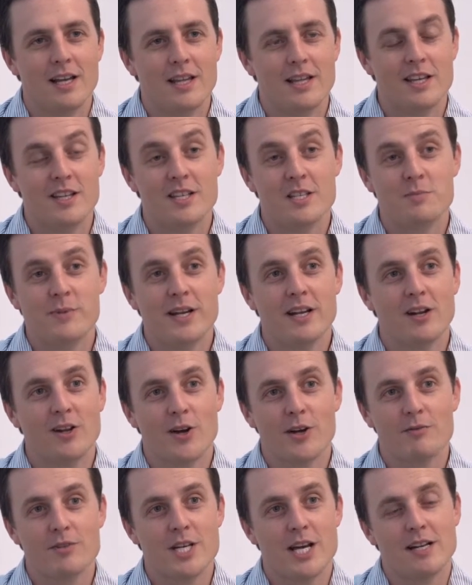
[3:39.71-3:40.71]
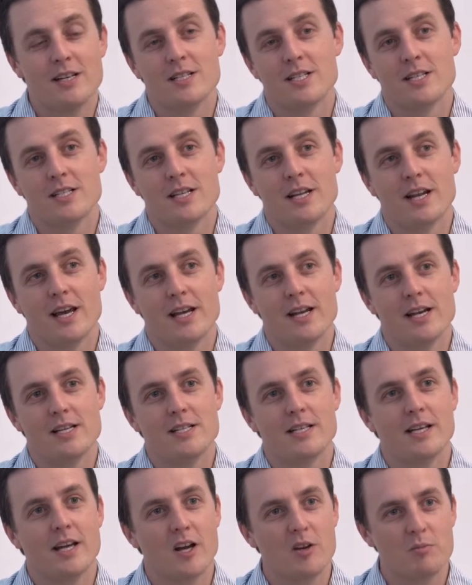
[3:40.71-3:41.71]
There's been a lot of challenges, and
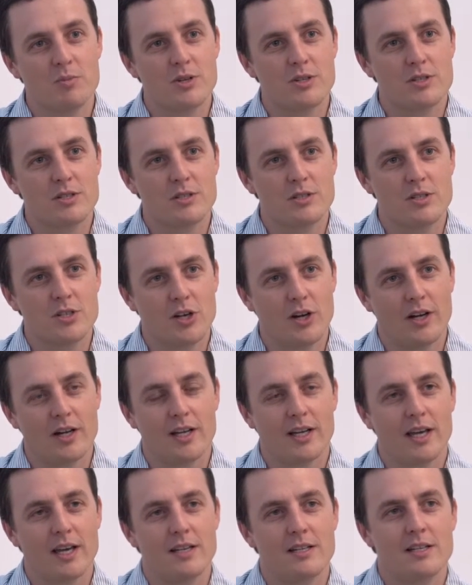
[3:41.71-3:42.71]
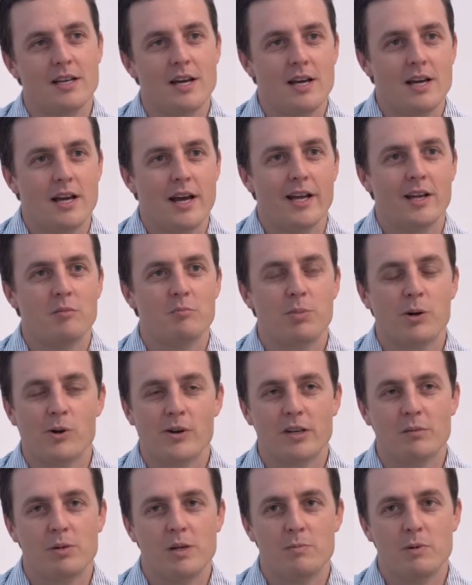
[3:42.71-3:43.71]
as a young person starting and
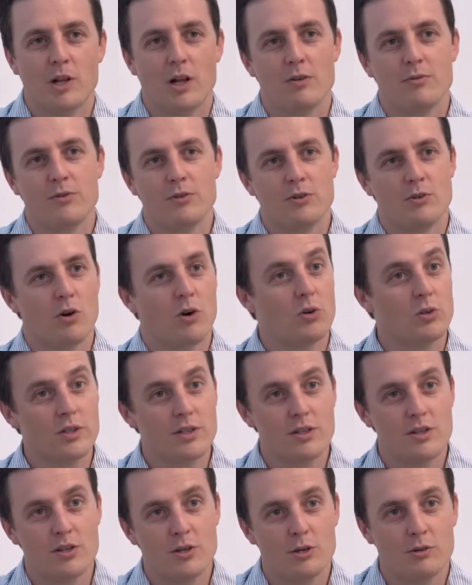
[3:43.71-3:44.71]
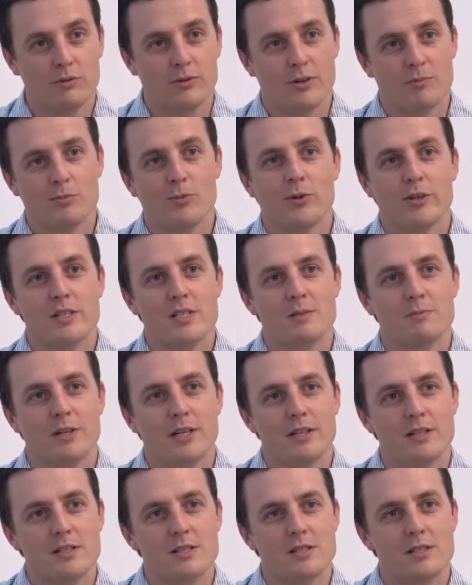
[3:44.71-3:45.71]
employing people often who are older than you, have got more
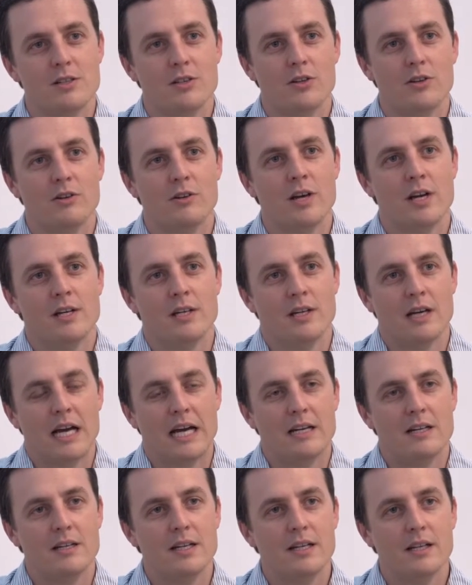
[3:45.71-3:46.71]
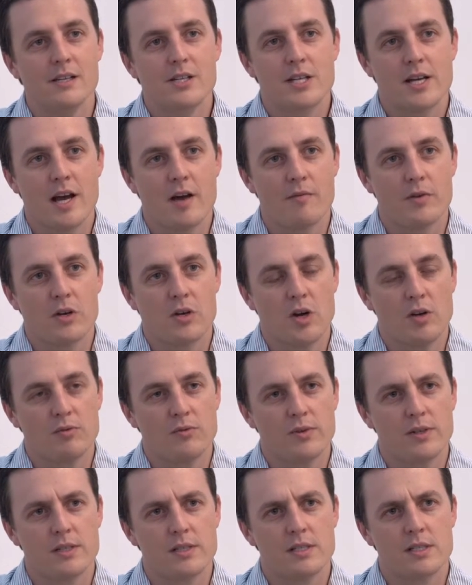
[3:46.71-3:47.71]
experience than you, and needing to have a
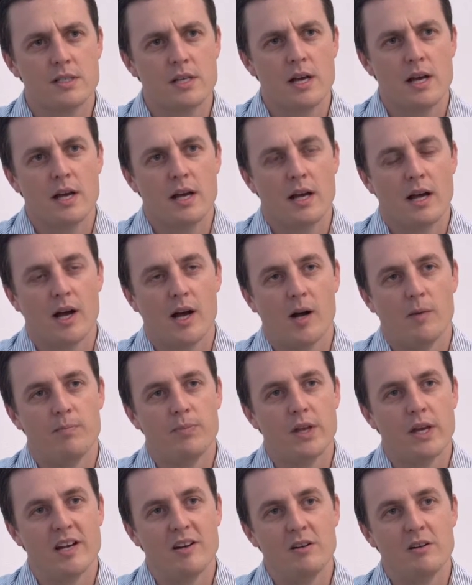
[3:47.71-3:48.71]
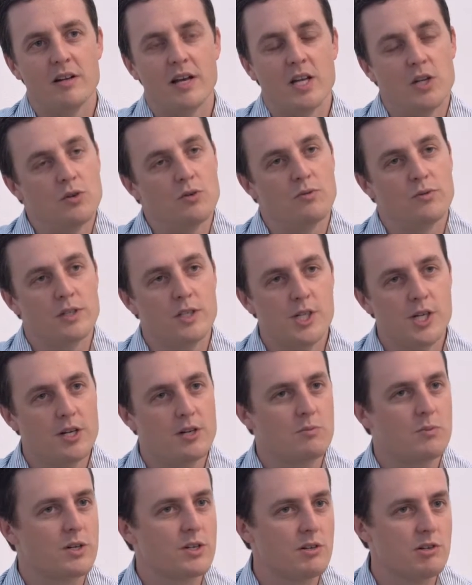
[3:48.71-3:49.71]
confidence in your vision
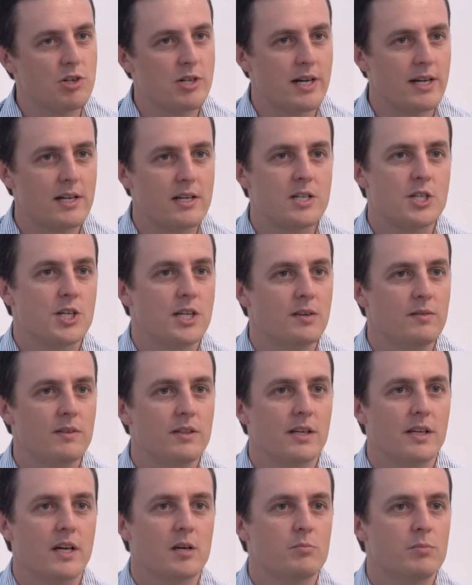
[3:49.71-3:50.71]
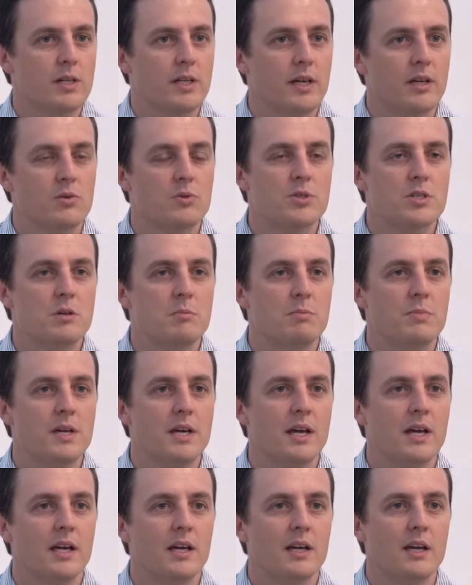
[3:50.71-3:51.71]
and what you're trying to achieve in the company, and also
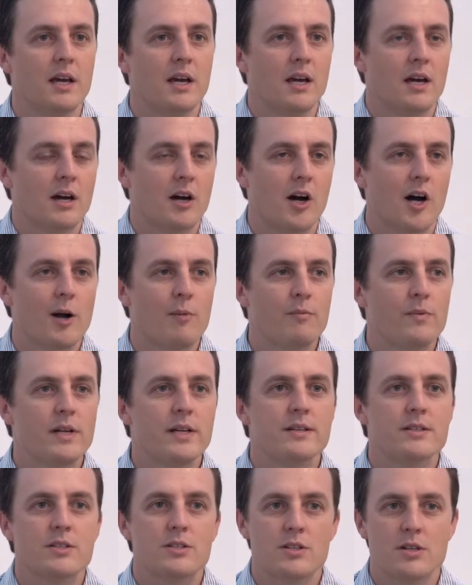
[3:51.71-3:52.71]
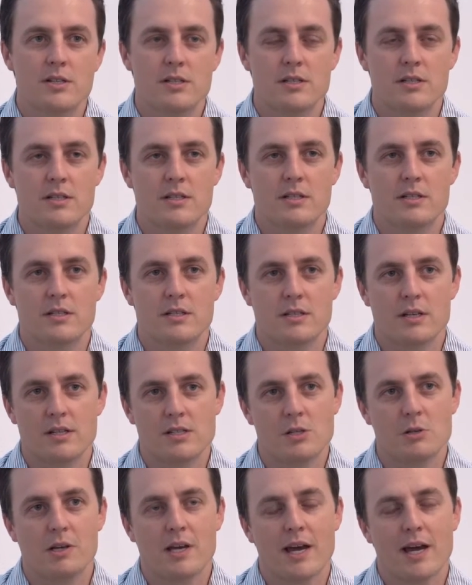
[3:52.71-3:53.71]
being hopefully as certain
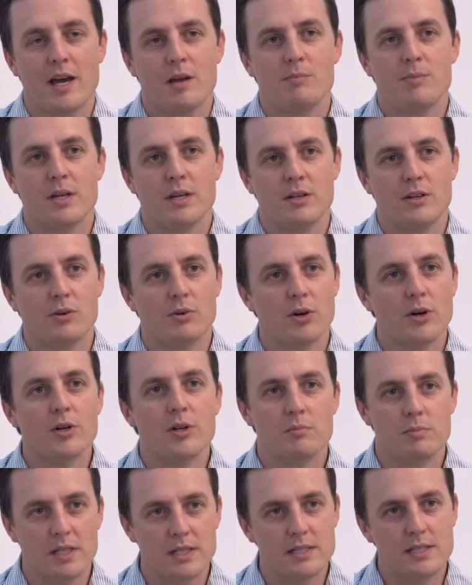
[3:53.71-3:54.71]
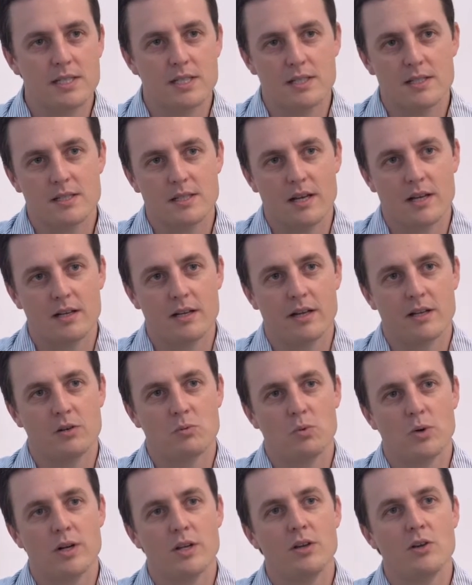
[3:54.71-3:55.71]
as you can be in your own abilities
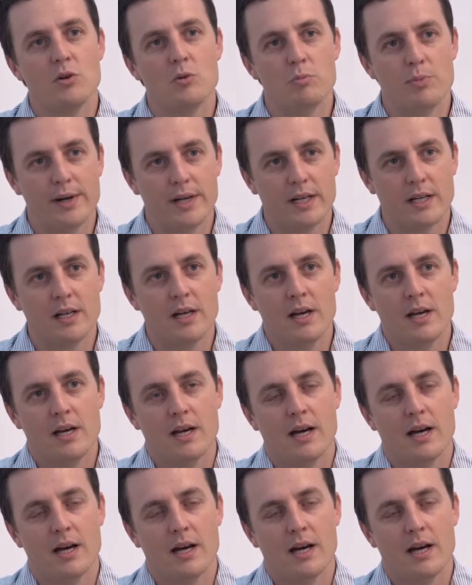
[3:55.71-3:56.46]
and what do you bring.